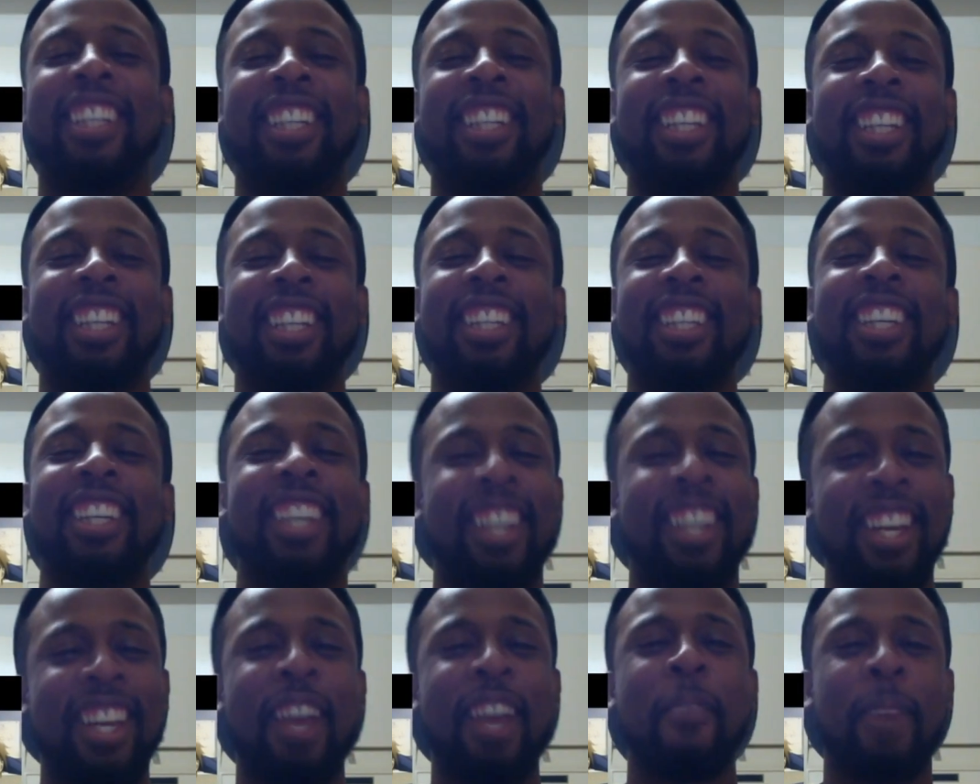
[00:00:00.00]

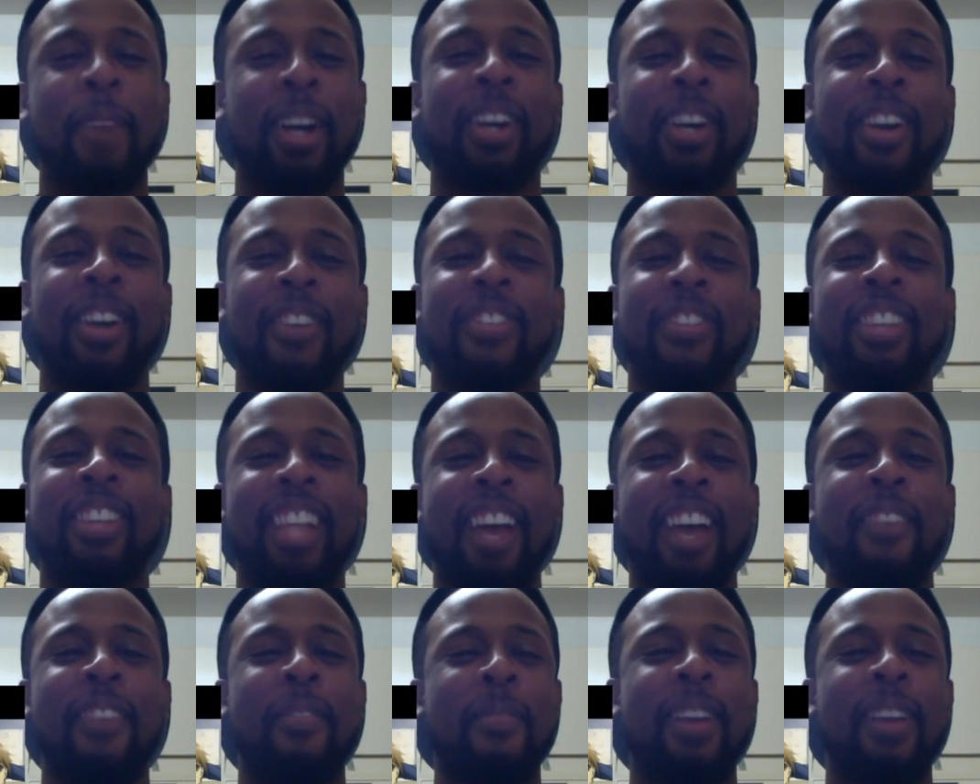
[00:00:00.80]
You hear my girlfriend
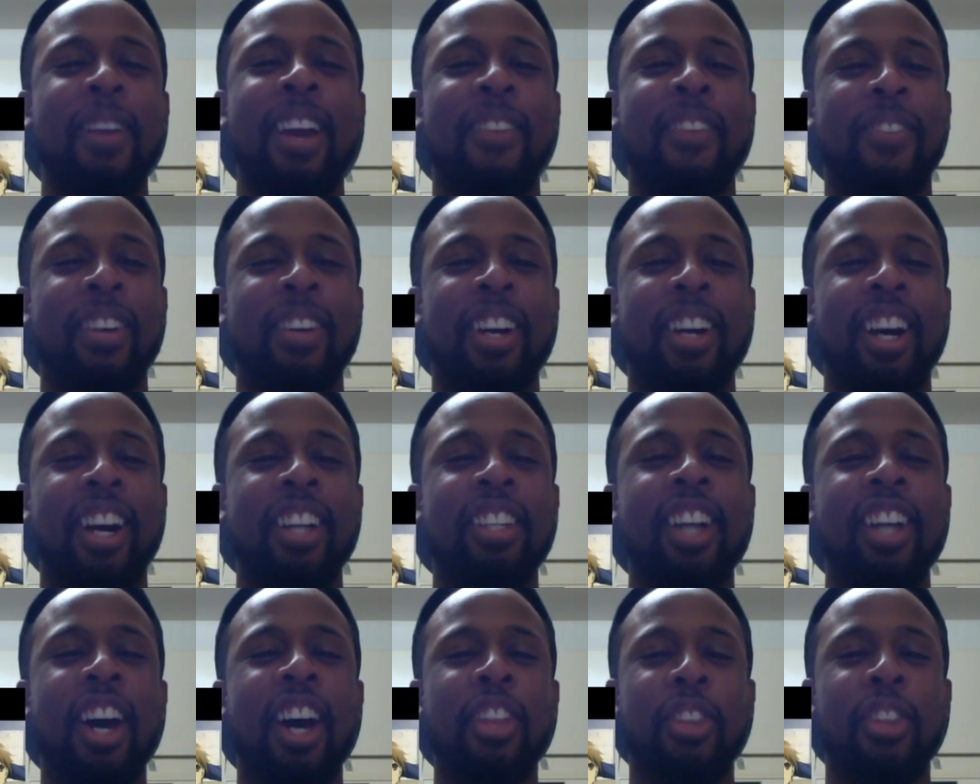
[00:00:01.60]
laughing back from
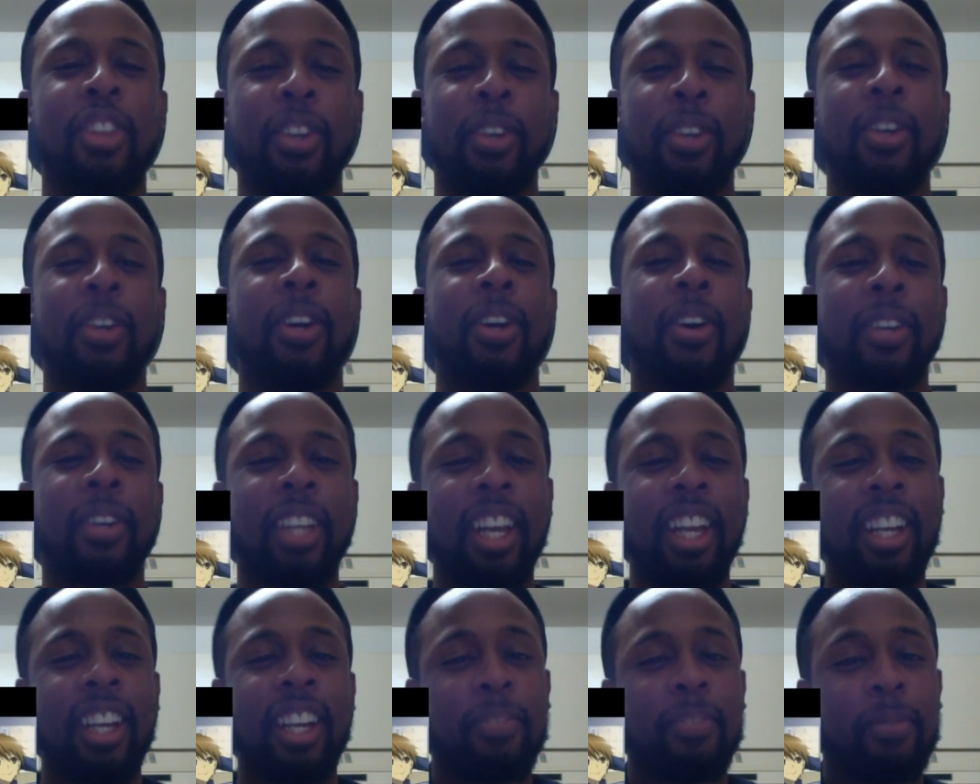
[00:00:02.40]
another.
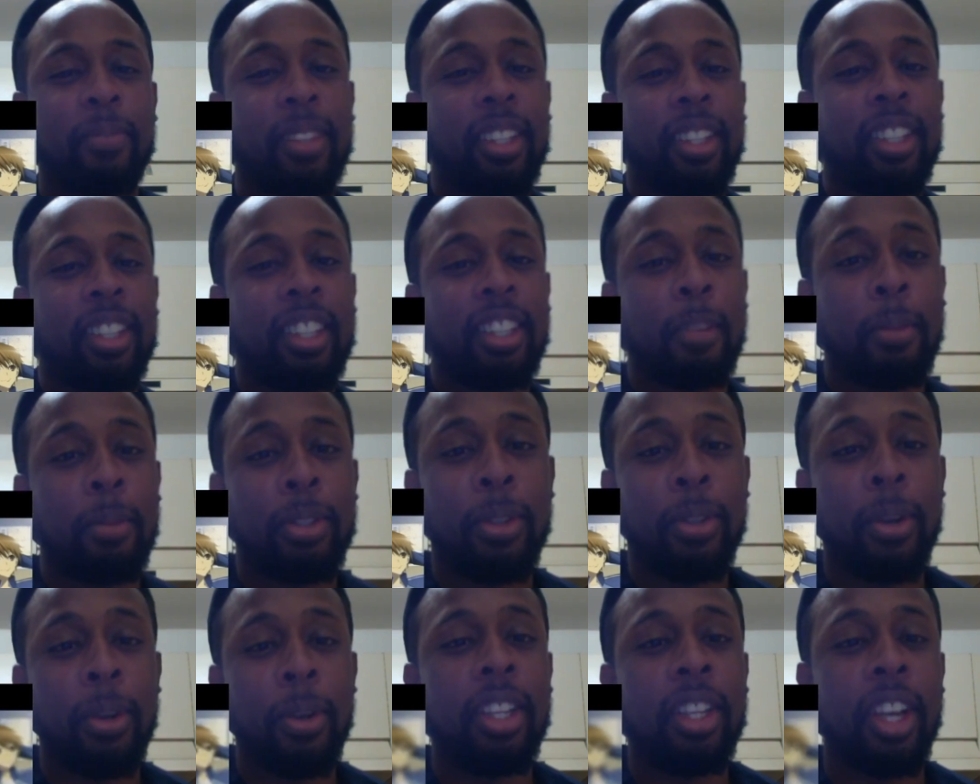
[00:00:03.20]
Okay. Number
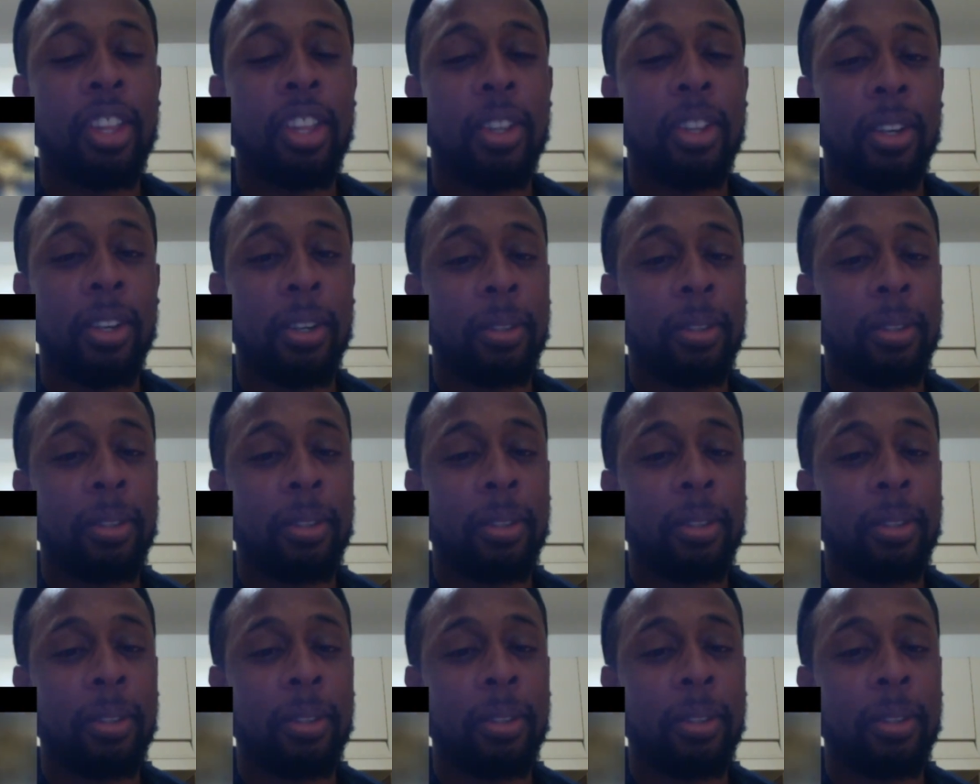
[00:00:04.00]
two, another.